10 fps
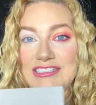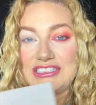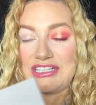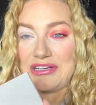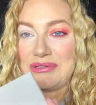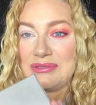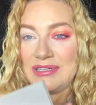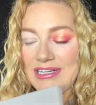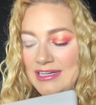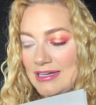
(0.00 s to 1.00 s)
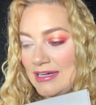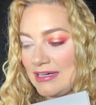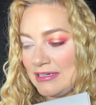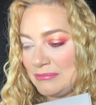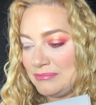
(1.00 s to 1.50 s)
So
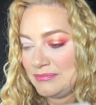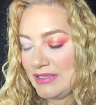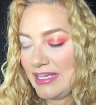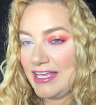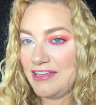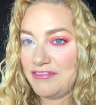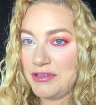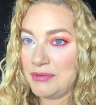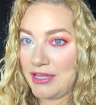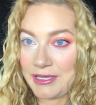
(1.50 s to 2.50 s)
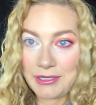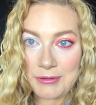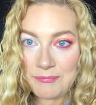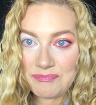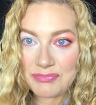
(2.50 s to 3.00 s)
if you like
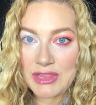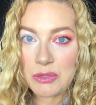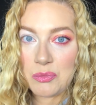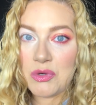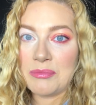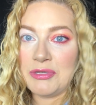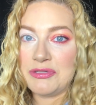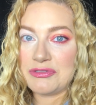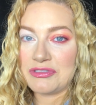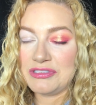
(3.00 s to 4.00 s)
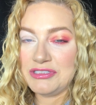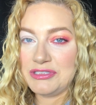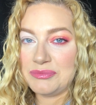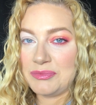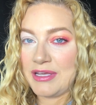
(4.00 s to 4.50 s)
warm
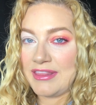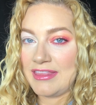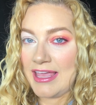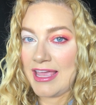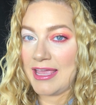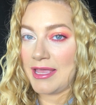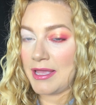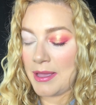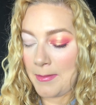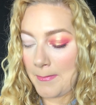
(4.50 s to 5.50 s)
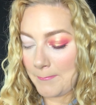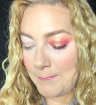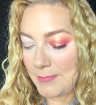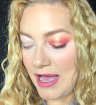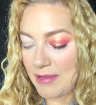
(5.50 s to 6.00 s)
neutrals with a
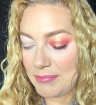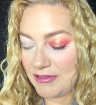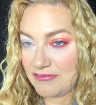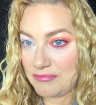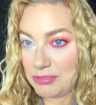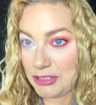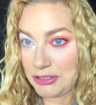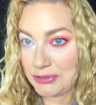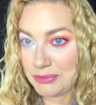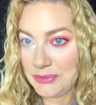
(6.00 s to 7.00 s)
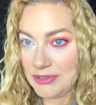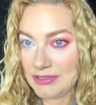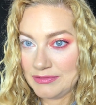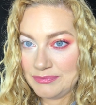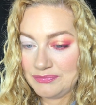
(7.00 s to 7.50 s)
pop of blue,
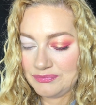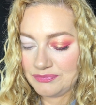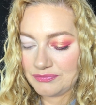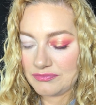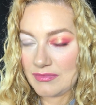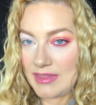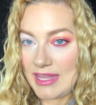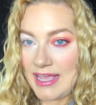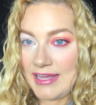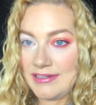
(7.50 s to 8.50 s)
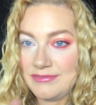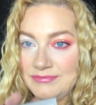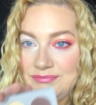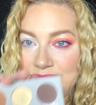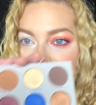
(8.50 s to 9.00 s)
then